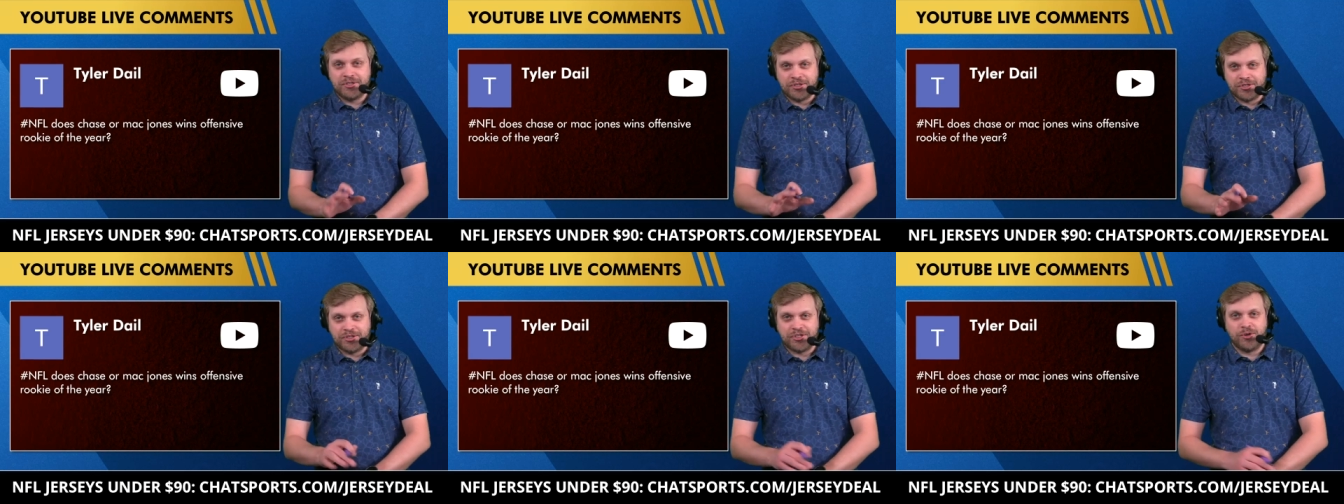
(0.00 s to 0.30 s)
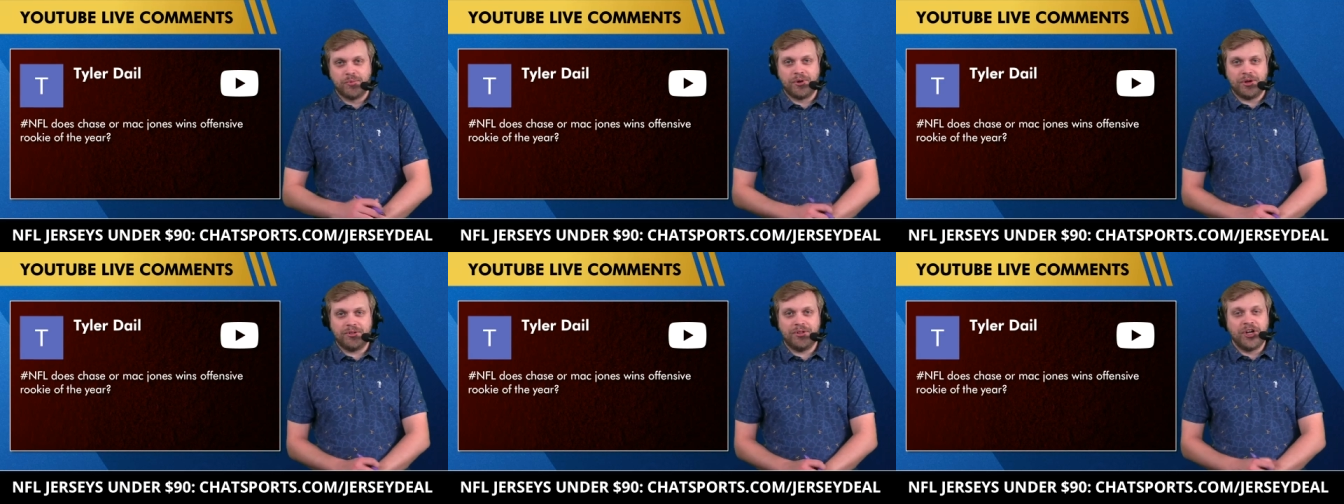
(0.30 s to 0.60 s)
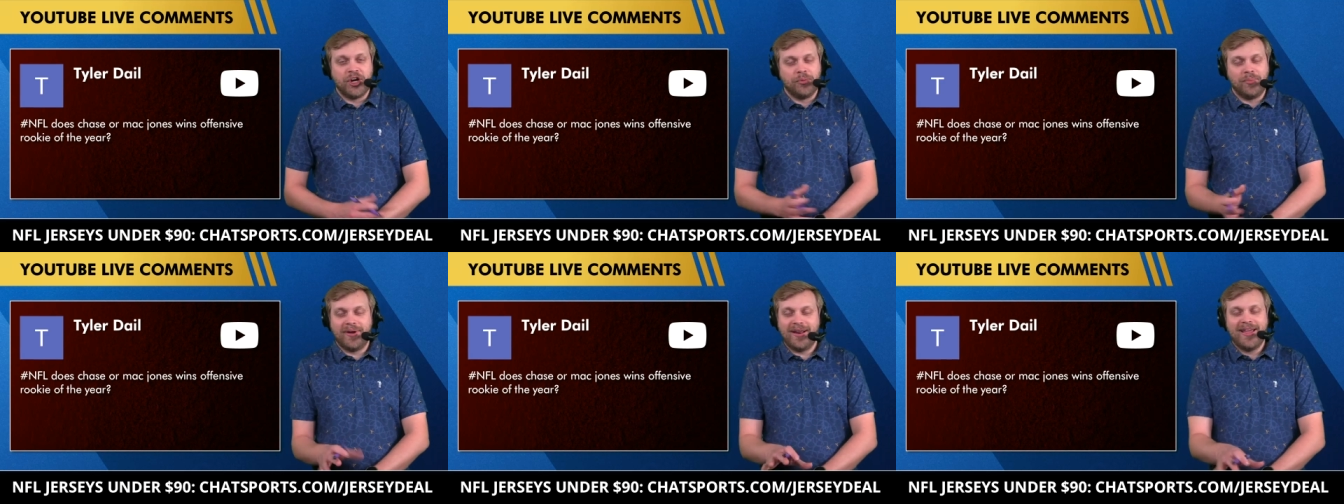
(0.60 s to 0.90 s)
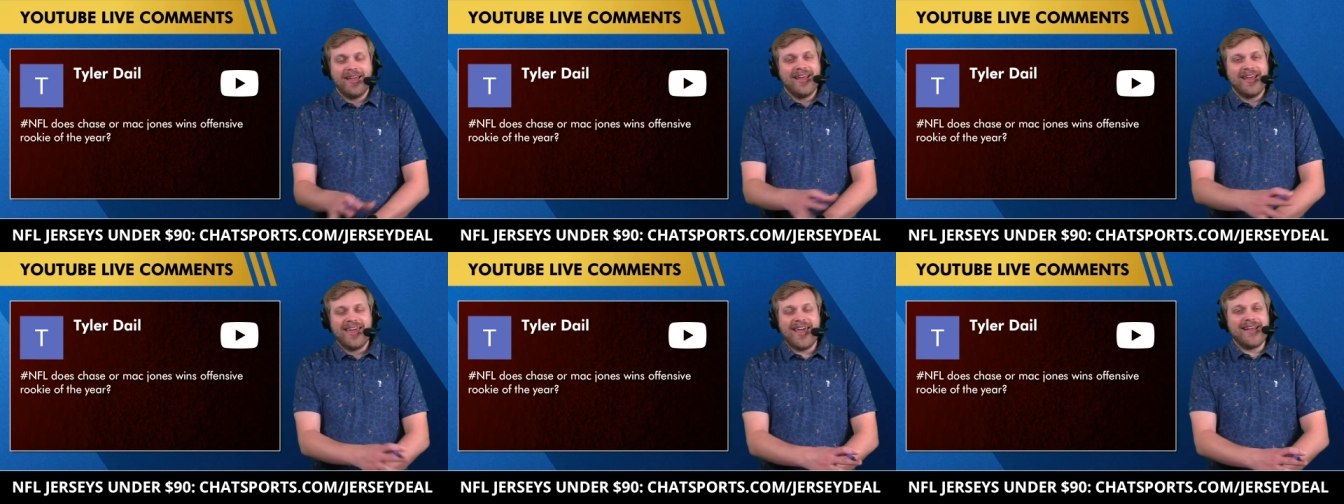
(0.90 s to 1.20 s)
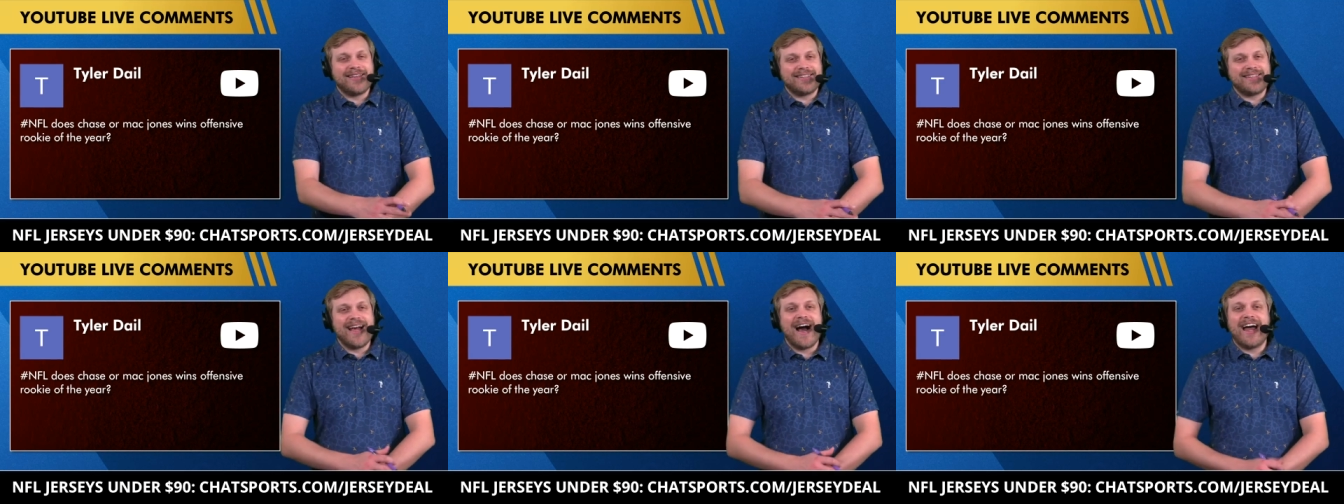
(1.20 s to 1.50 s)
just so we're clear, but
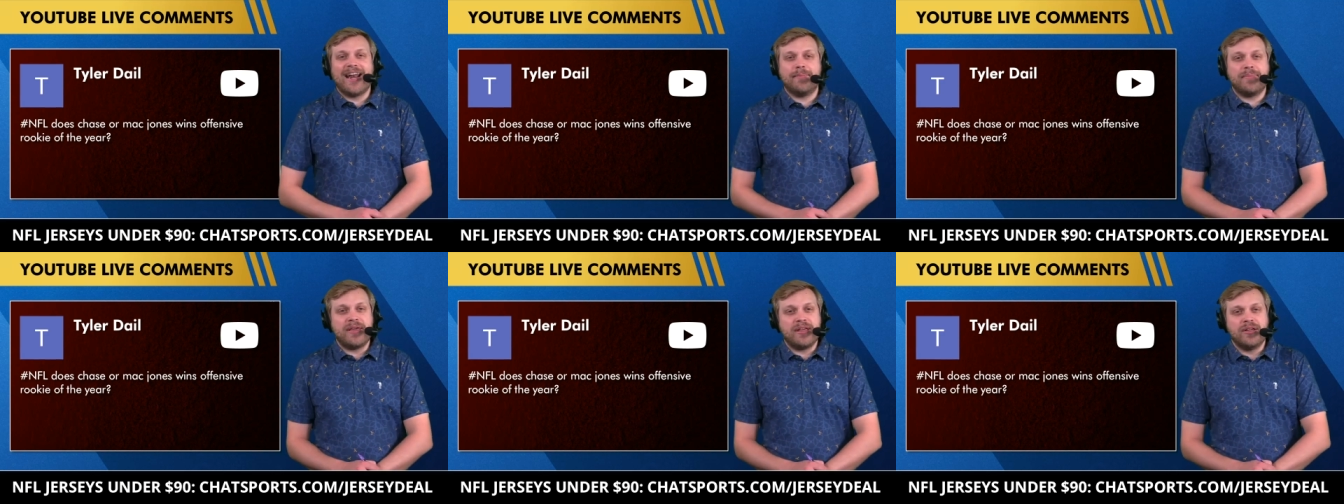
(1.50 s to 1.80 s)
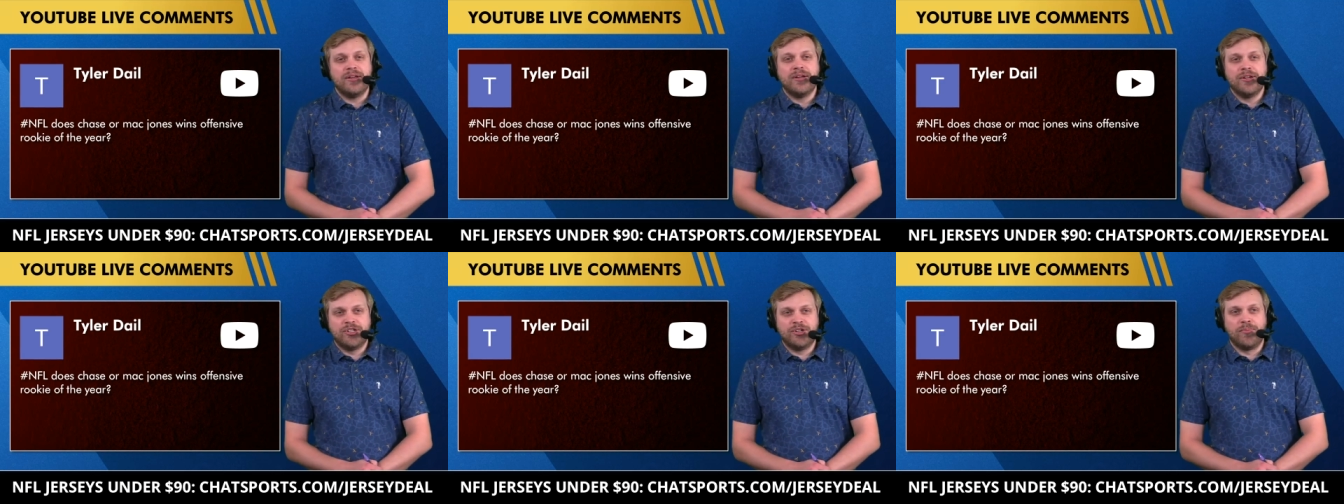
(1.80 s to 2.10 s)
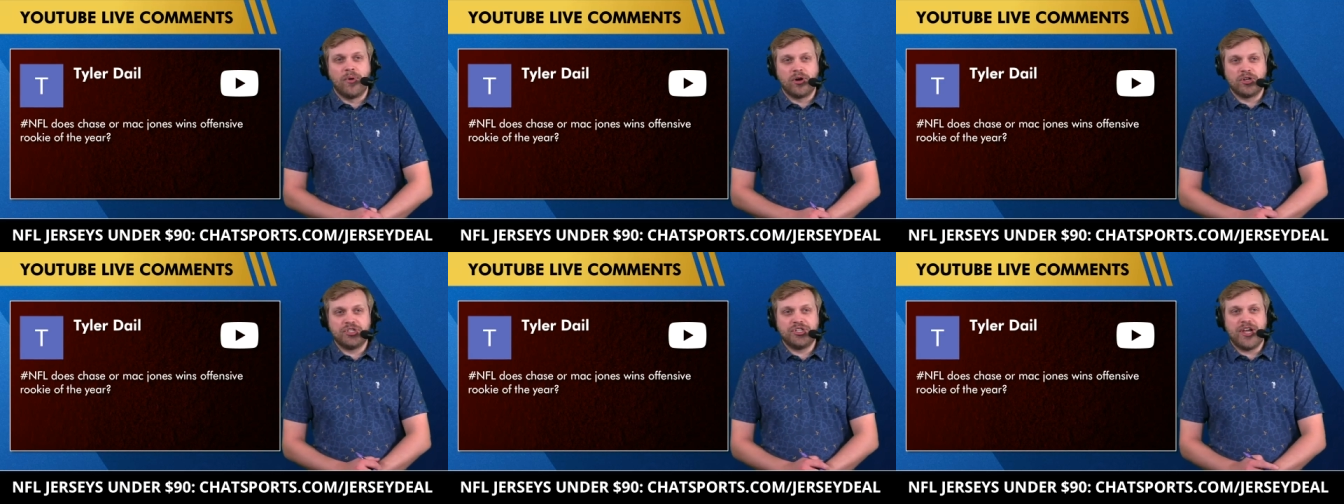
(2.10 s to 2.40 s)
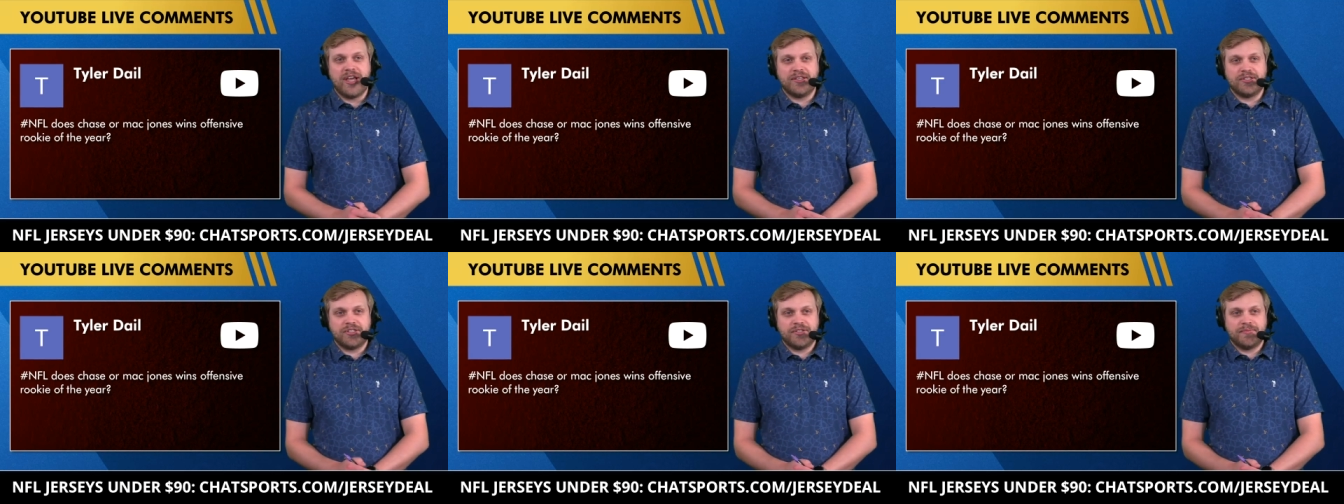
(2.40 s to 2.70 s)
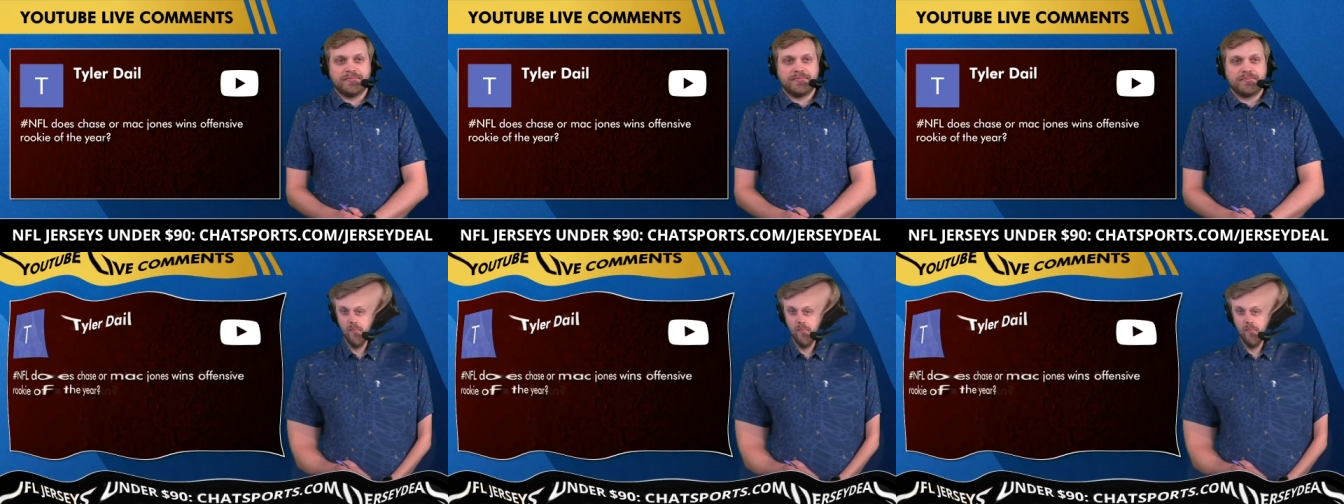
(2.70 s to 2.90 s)
it's got to be Ja'Marr Chase.